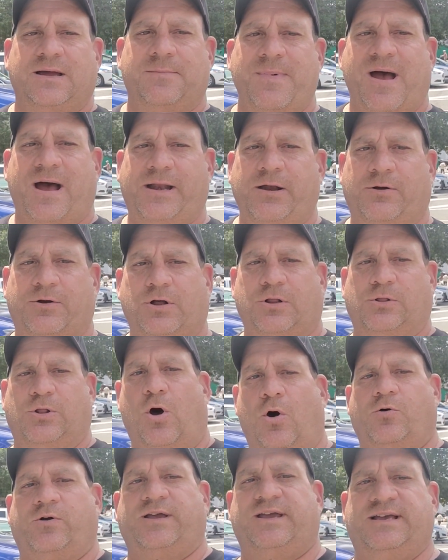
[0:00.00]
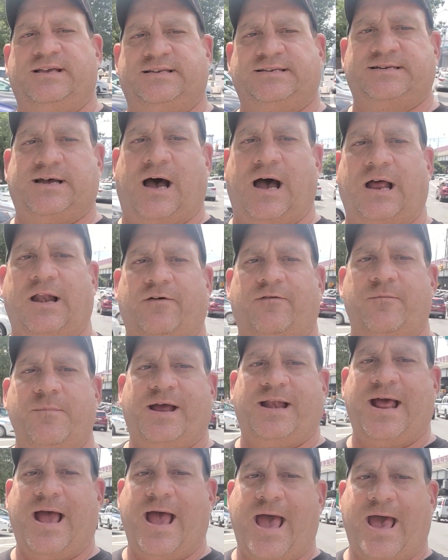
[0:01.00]
I'm out here on the Lower East Side of
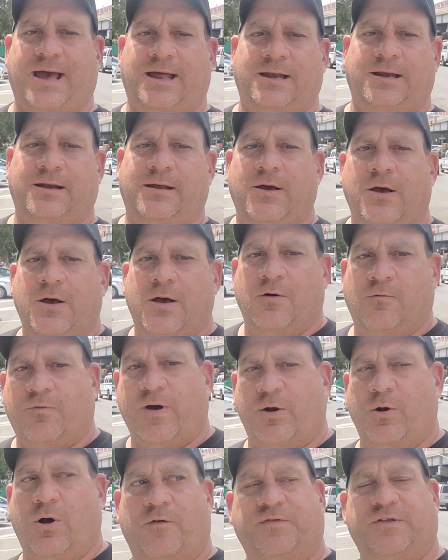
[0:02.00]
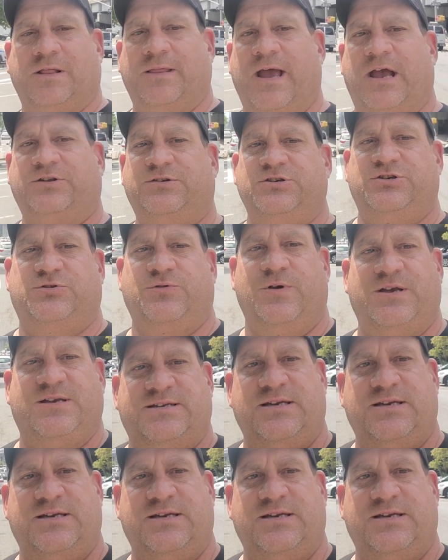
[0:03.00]
Manhattan, right off Delancey Street.